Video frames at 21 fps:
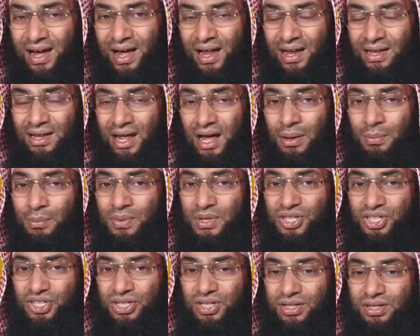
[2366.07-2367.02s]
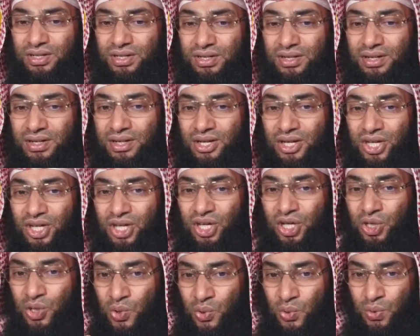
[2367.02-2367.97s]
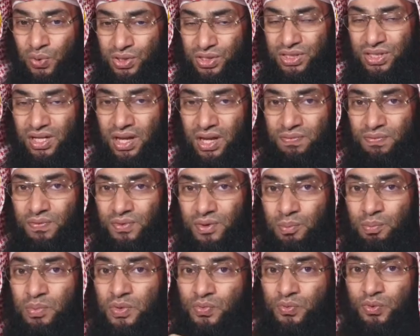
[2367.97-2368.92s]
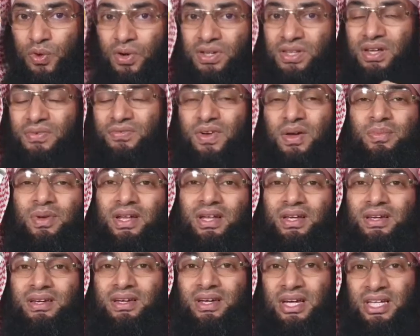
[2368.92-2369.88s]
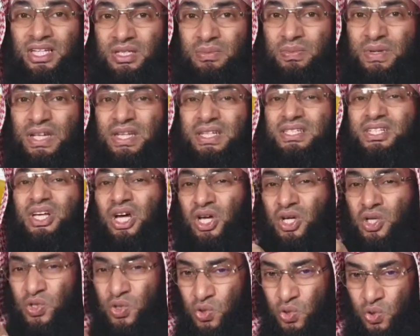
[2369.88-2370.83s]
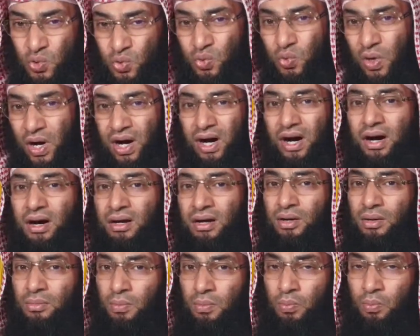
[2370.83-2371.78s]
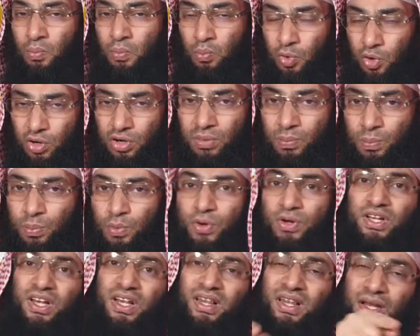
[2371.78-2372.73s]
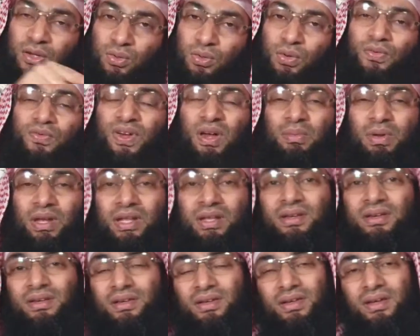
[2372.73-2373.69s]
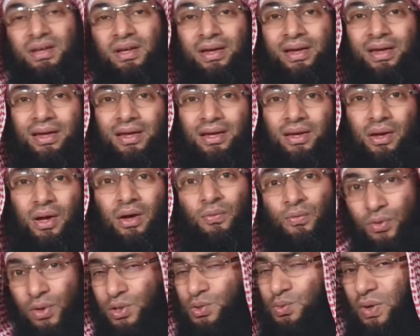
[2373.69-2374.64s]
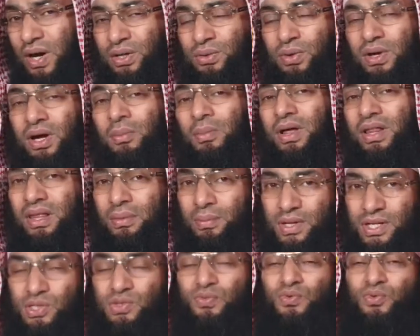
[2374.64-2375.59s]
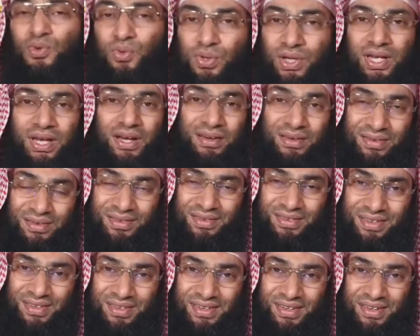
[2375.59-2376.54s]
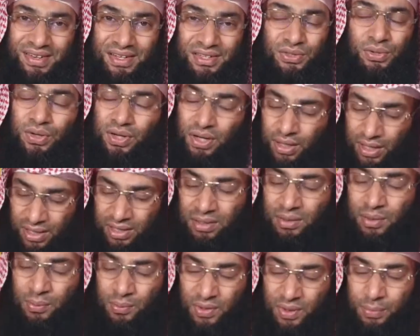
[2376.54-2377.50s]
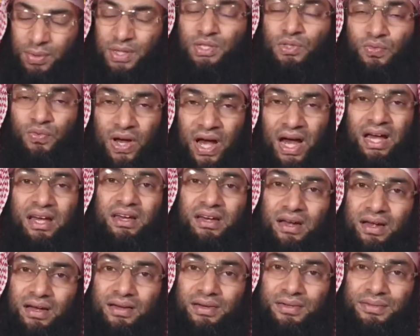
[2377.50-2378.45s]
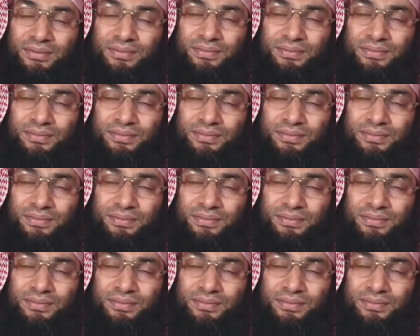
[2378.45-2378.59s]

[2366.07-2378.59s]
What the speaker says: Allah mentioned yourself before the family. It means you are more important than your family. Of course, we are talking about the means of dunya. The means of akhirah.